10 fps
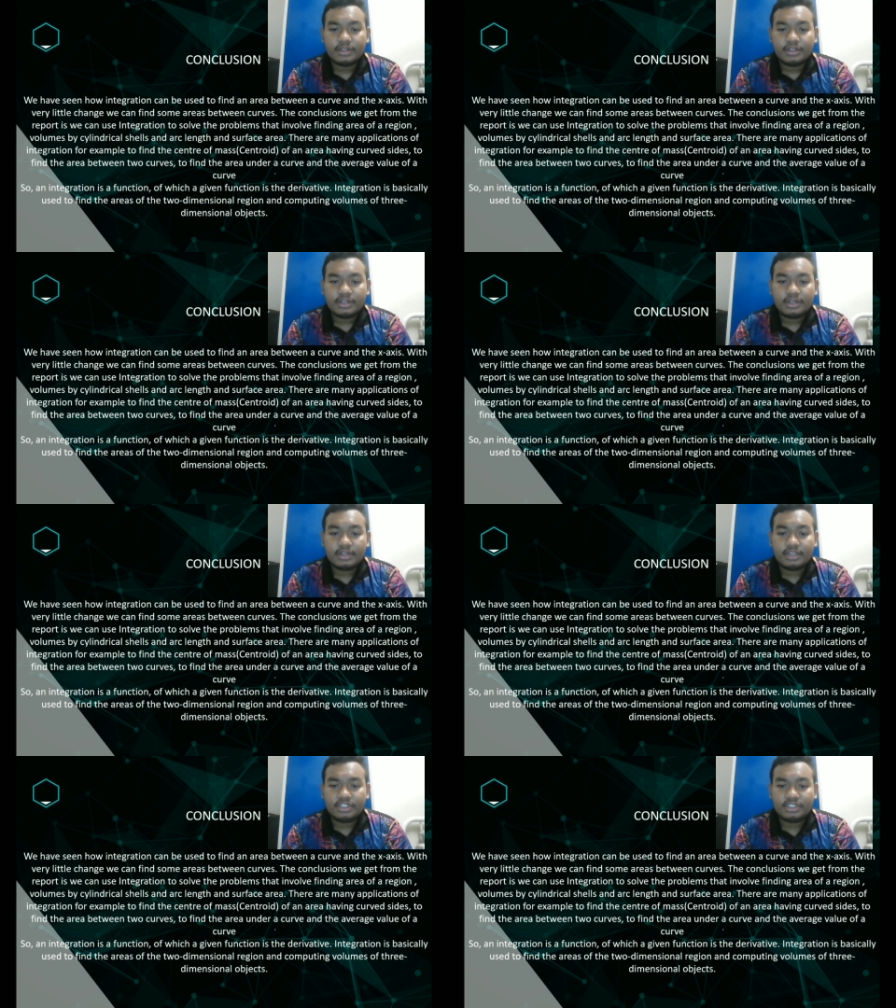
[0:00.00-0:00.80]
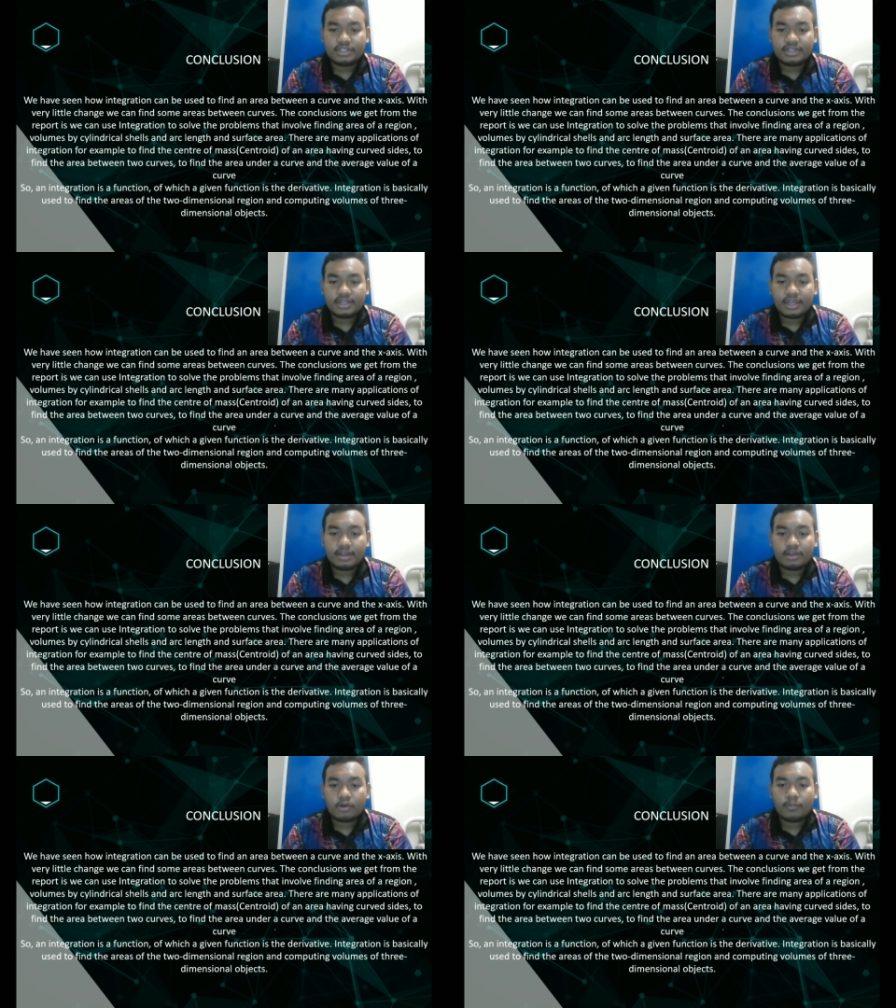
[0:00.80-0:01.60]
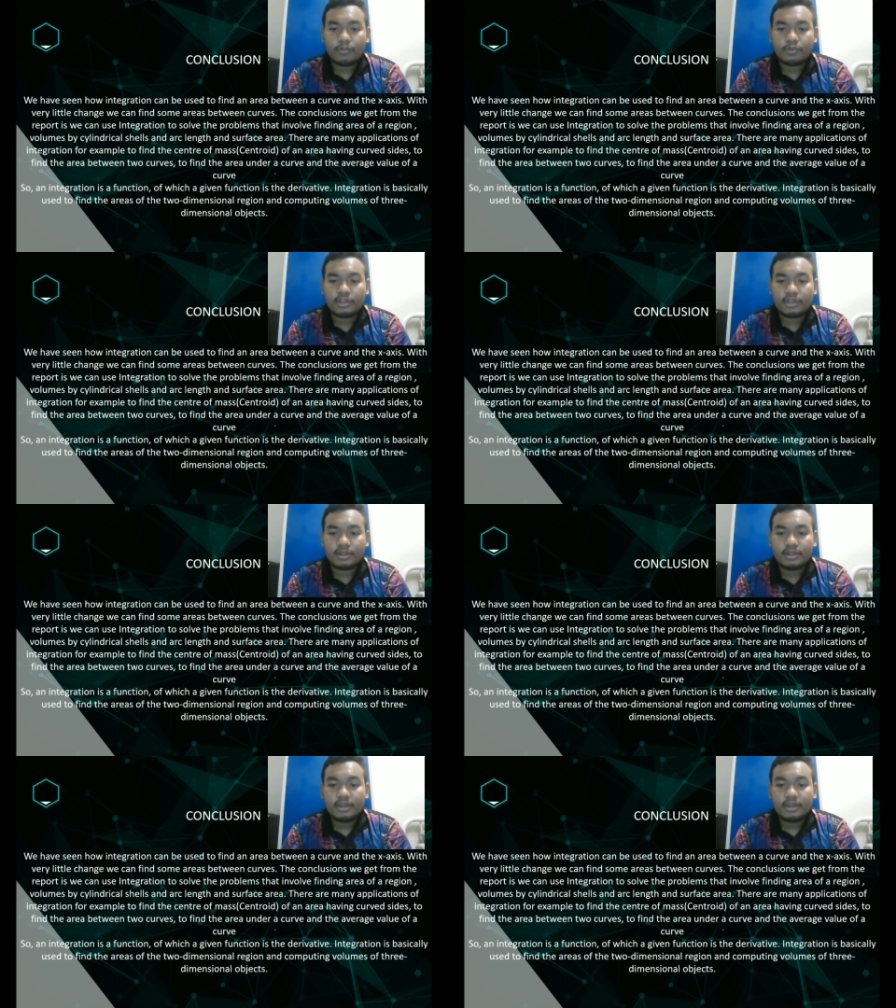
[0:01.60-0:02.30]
region and computing